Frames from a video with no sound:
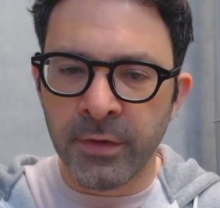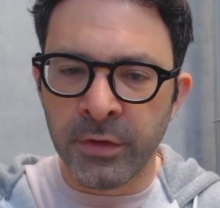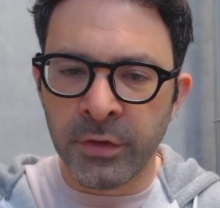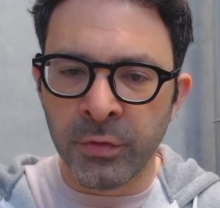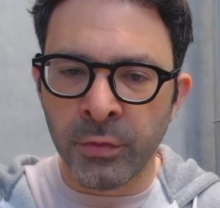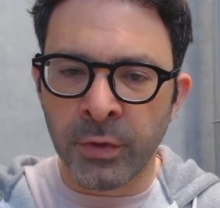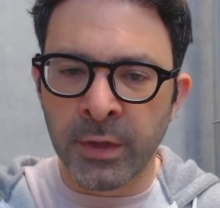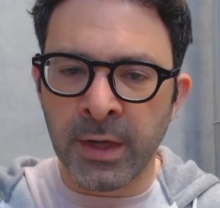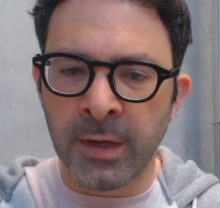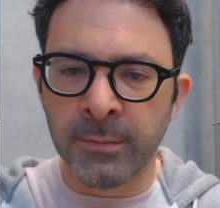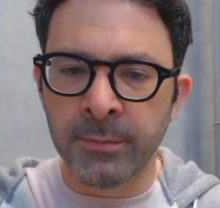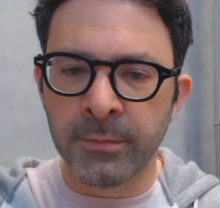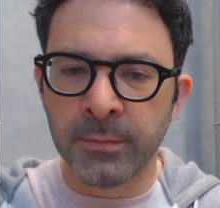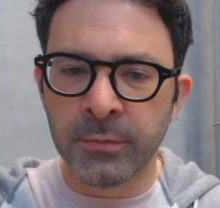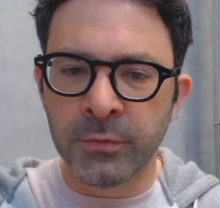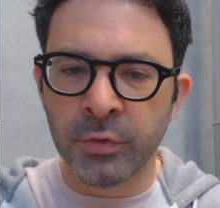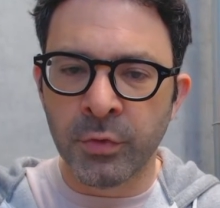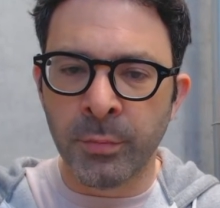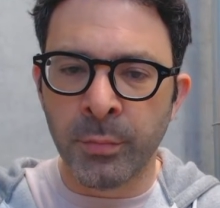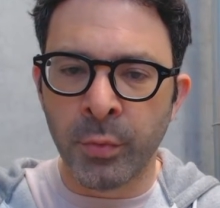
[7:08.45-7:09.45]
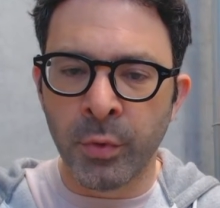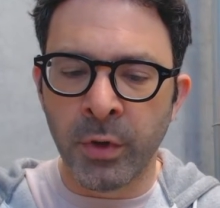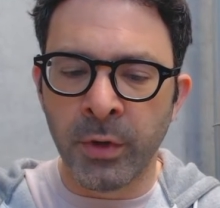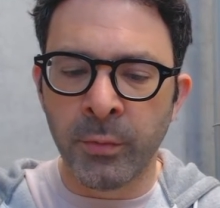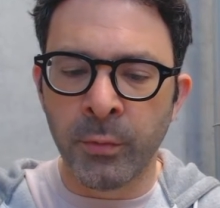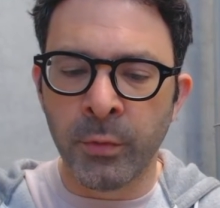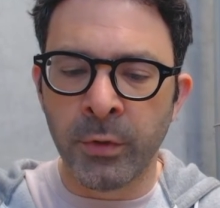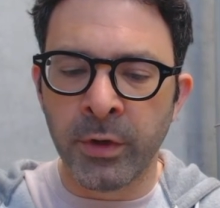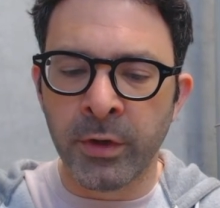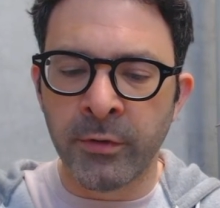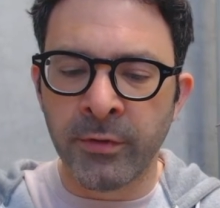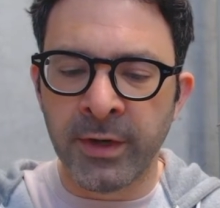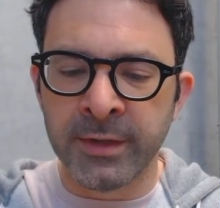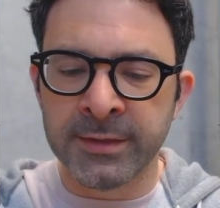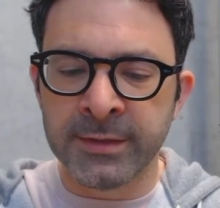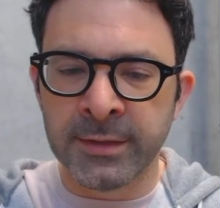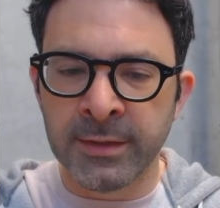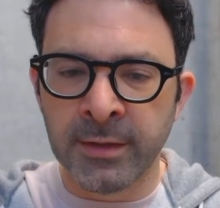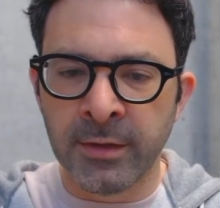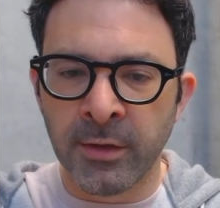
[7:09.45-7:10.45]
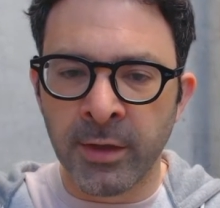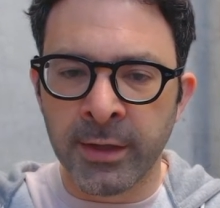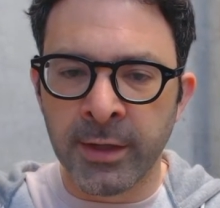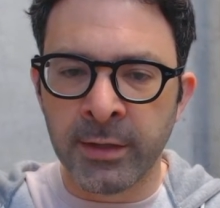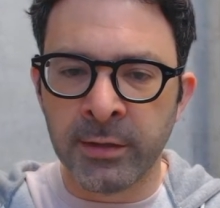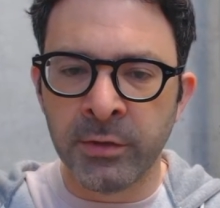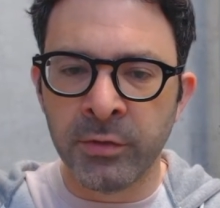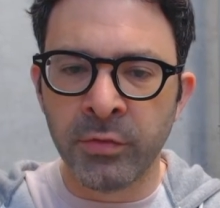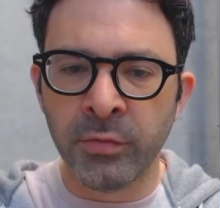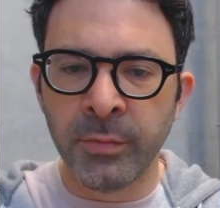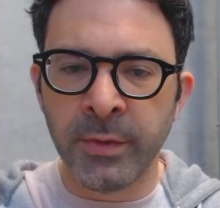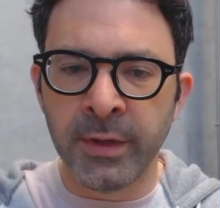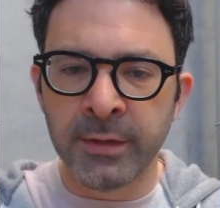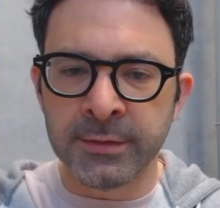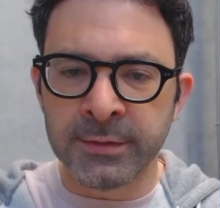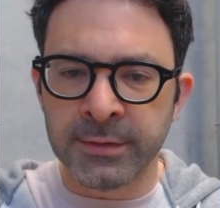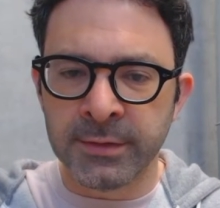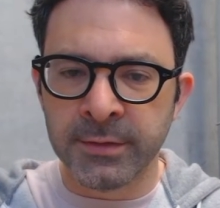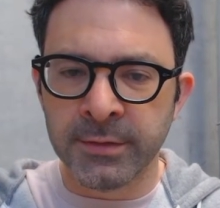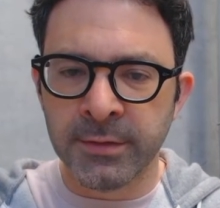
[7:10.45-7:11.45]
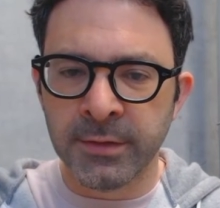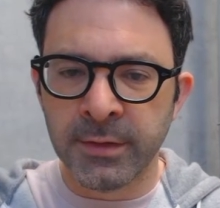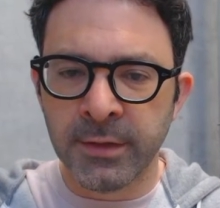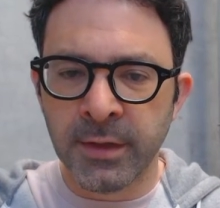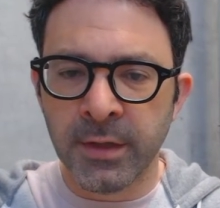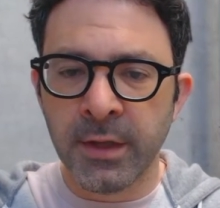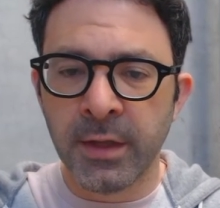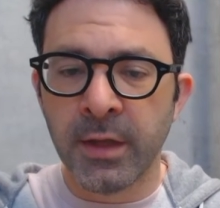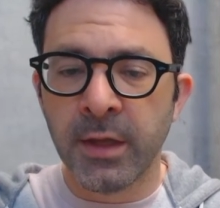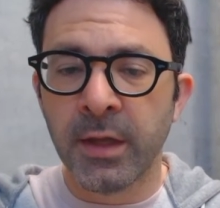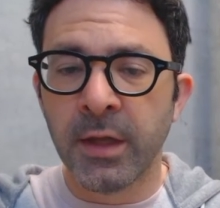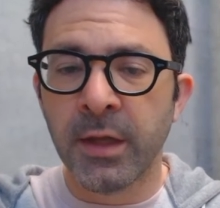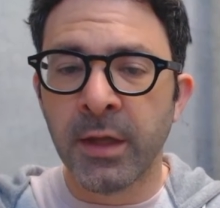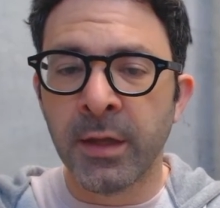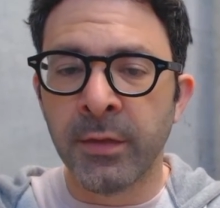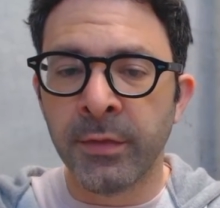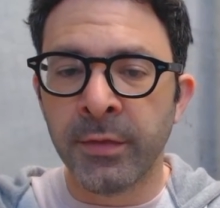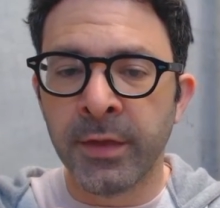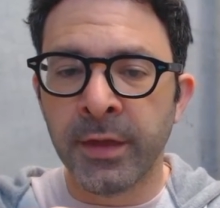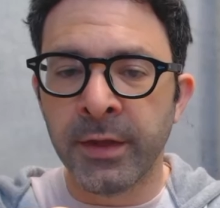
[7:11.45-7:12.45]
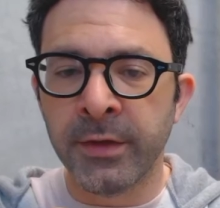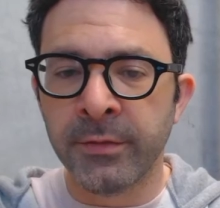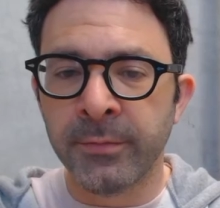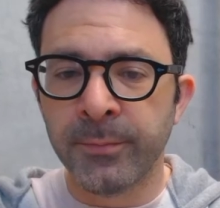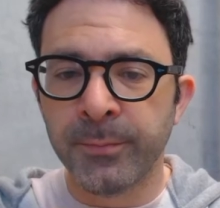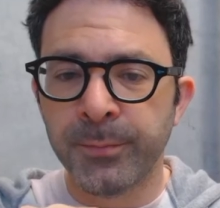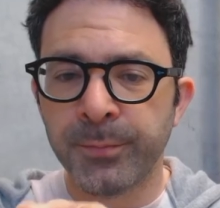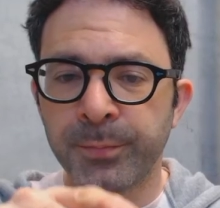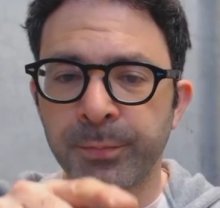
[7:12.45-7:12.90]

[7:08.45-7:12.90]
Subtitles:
You'll come to a point where it creates like a little mountain, and then